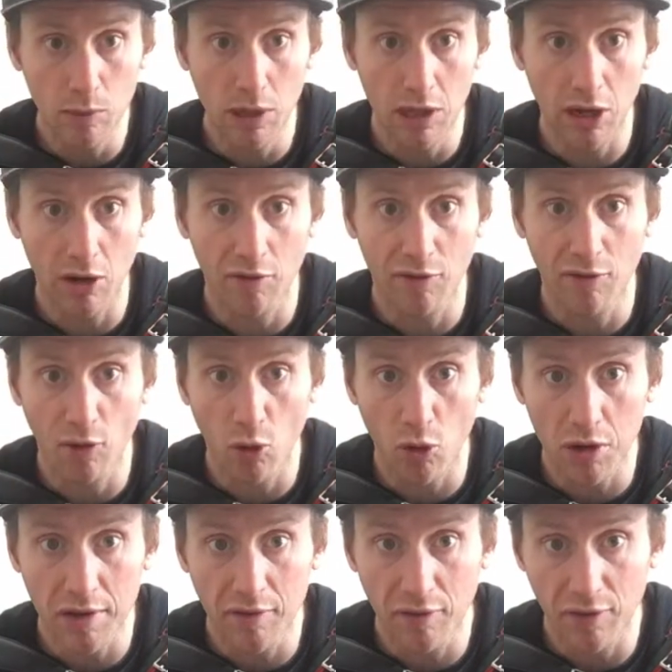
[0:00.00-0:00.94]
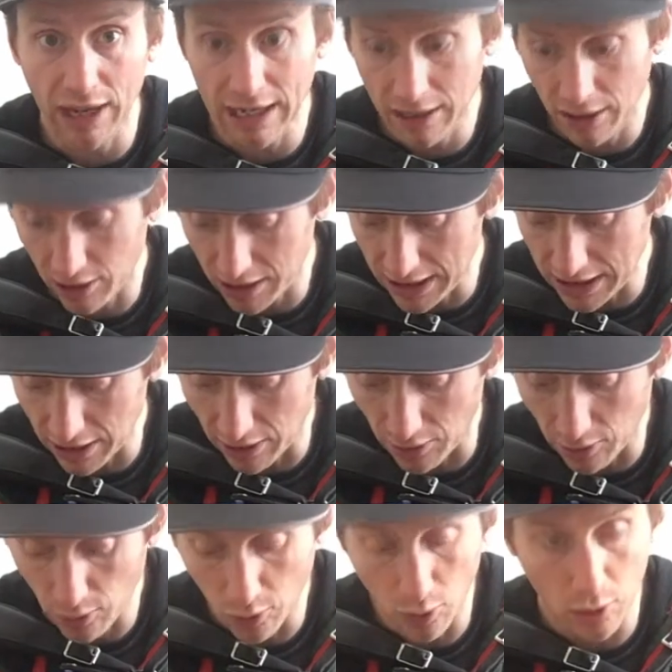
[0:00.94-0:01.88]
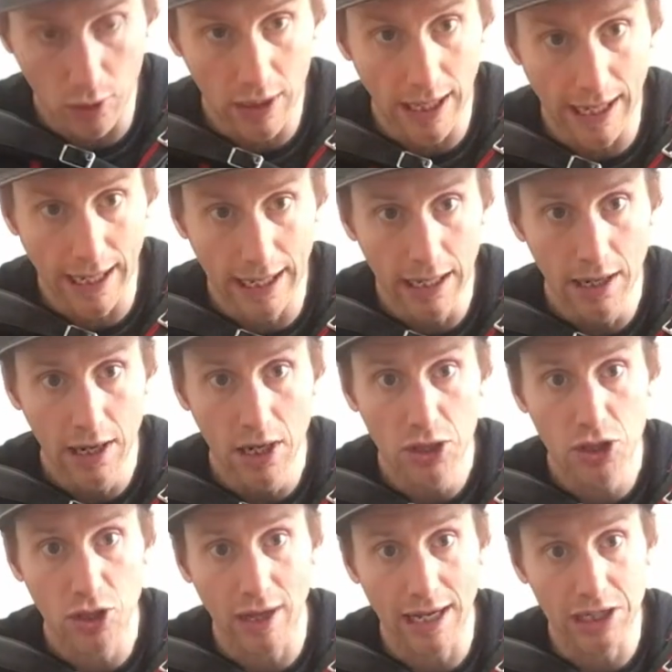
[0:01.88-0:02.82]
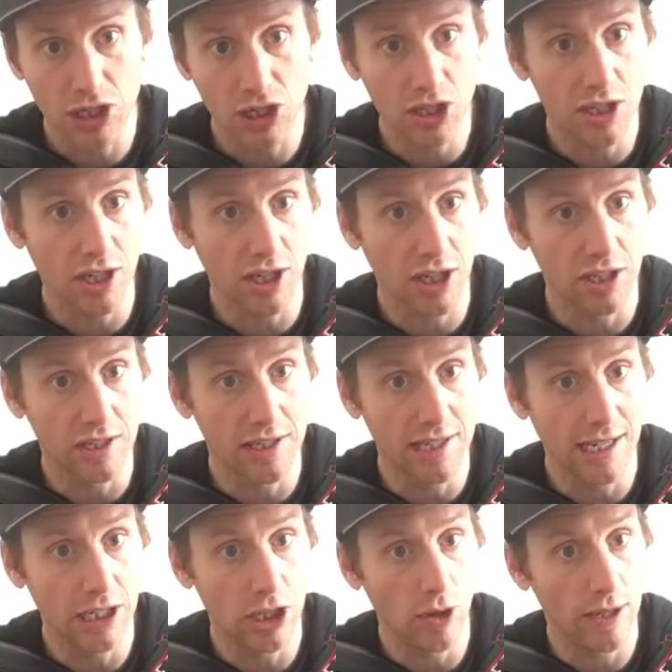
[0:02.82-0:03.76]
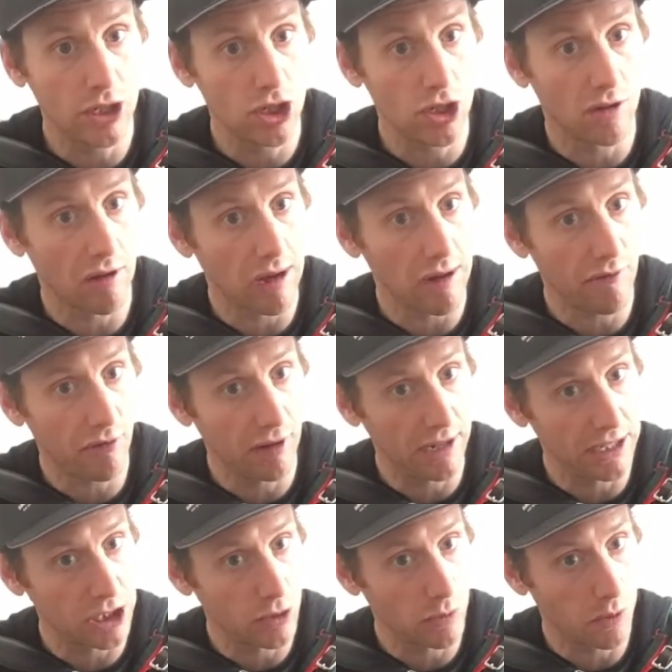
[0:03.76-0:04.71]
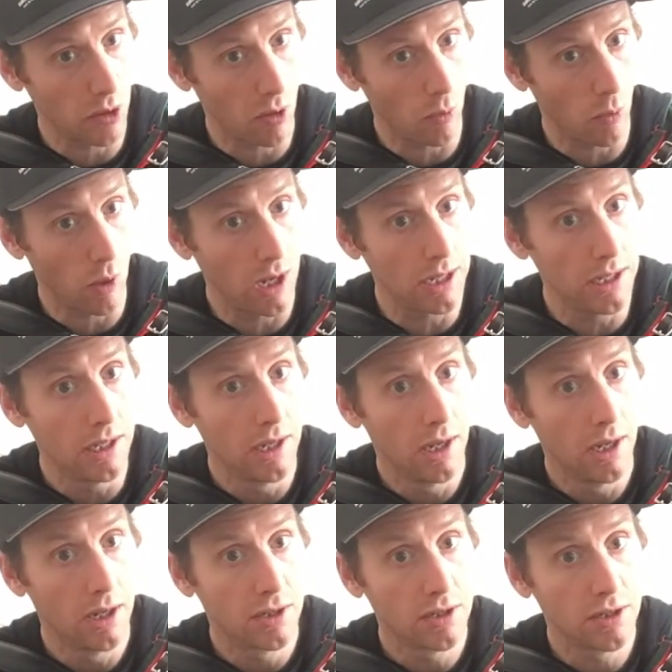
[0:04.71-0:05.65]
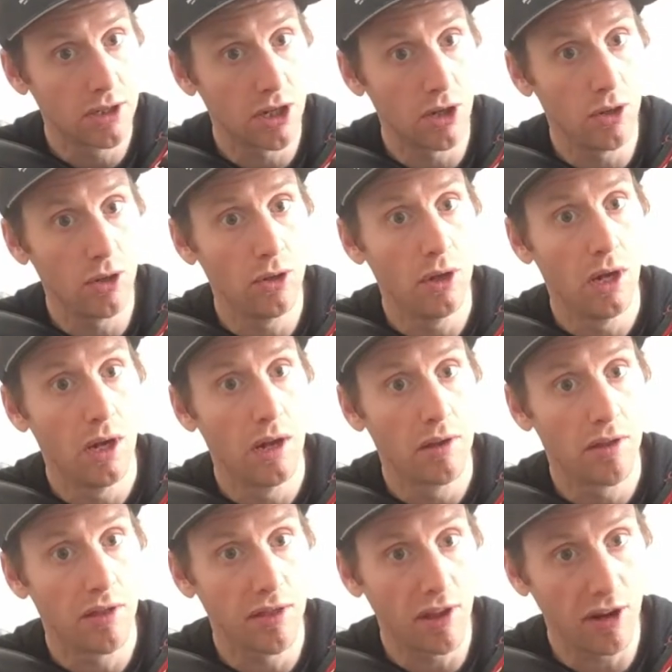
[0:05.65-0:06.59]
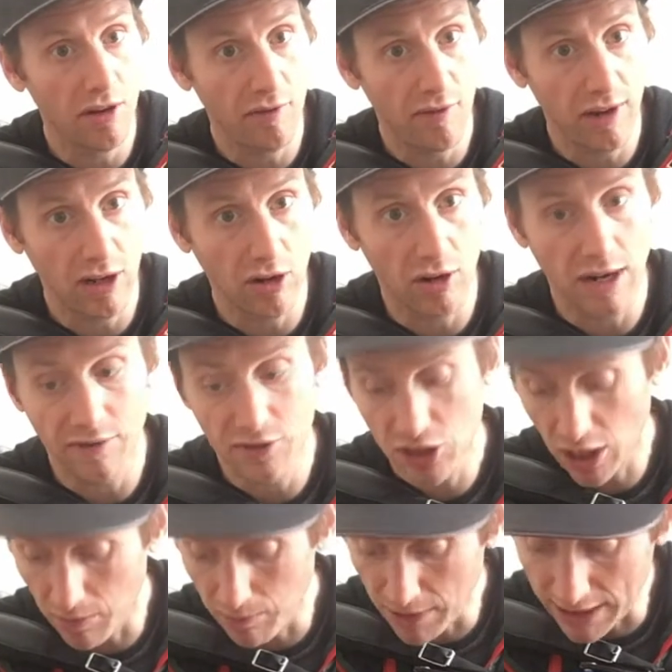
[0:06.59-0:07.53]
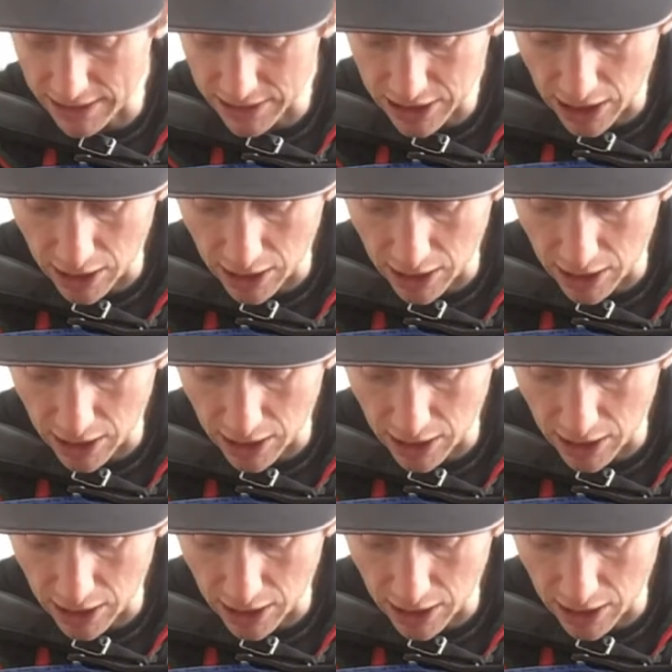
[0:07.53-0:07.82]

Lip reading: with our 4th finger here, okay? So that's just a continuation of that phrase. So we've got 1, 2, 3rd finger on F sharp, then it's